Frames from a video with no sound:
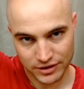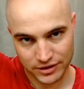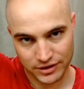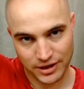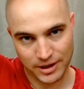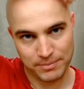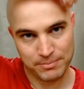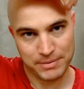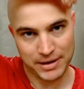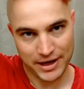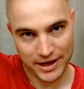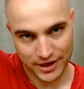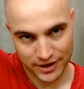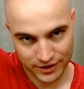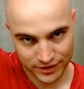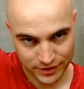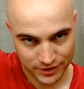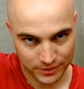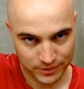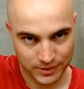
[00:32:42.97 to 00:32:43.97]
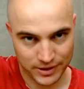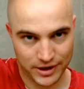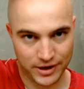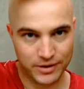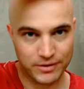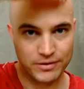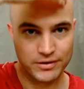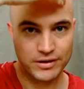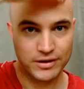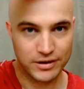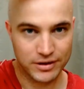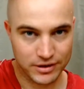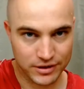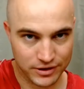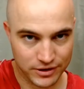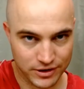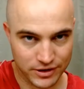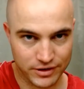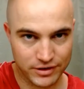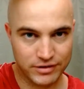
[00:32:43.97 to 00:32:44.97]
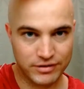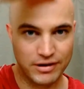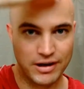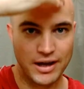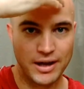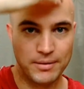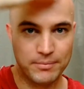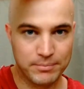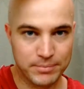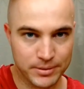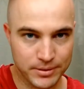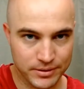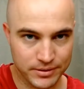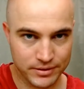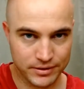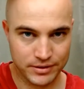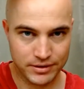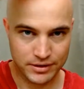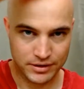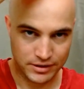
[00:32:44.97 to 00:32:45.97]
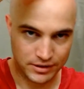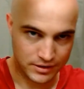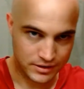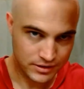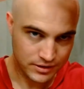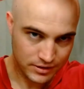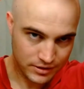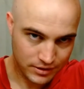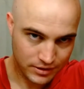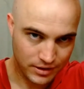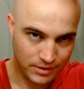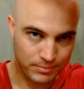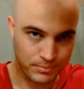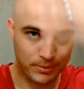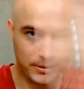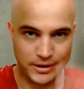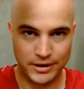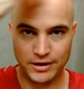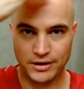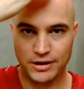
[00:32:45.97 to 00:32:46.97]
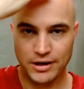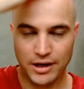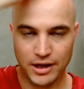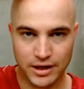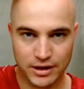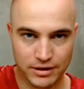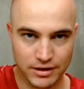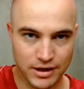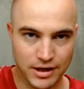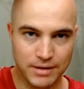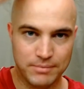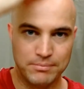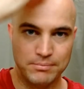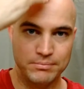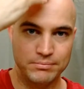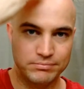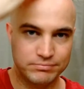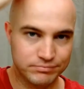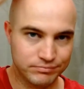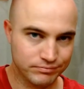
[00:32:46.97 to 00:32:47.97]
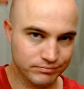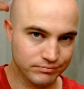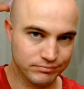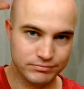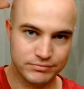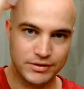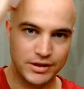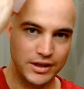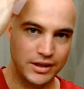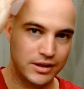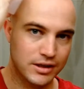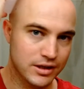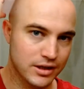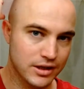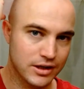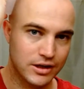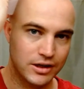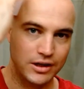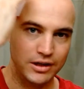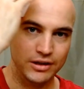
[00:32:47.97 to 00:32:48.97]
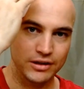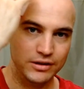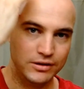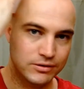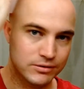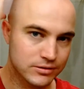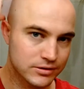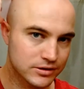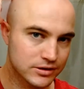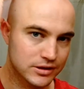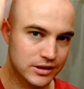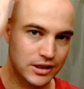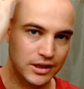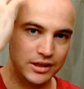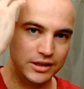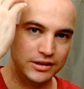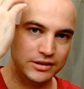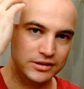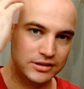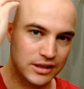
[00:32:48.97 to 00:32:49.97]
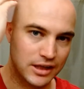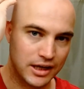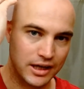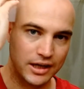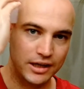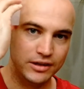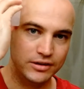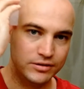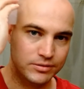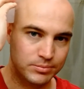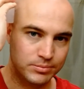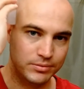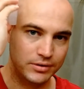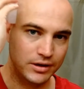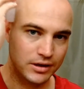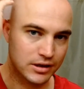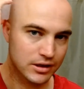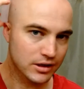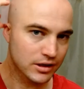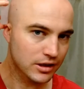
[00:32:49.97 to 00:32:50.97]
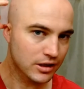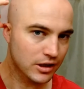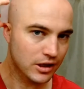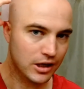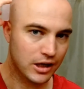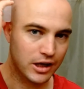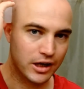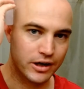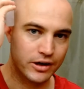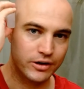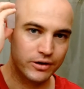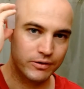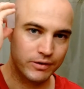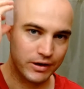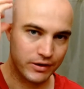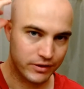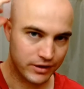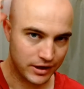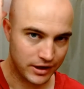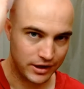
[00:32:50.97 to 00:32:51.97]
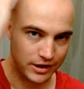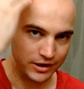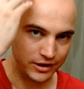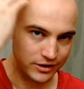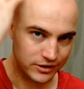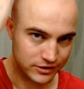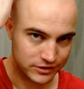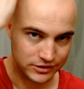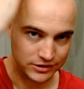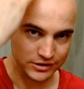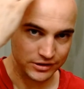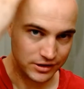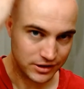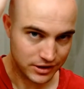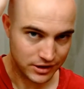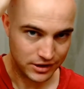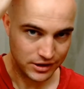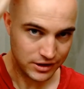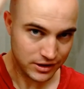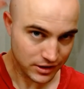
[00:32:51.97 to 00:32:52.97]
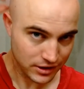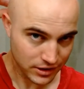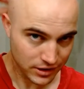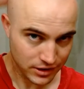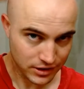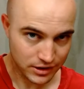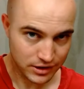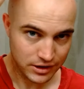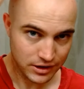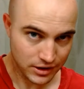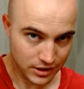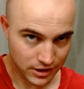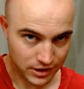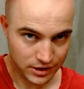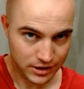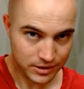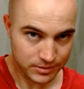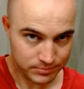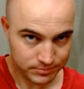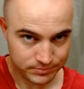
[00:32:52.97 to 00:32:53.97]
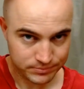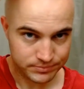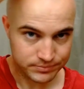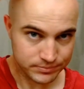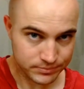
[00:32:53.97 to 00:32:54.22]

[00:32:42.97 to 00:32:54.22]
Not bad on the crown, or on the top, up here, not, not nothing at all. We'll see on the sides, getting a little hotter around the ears. Um,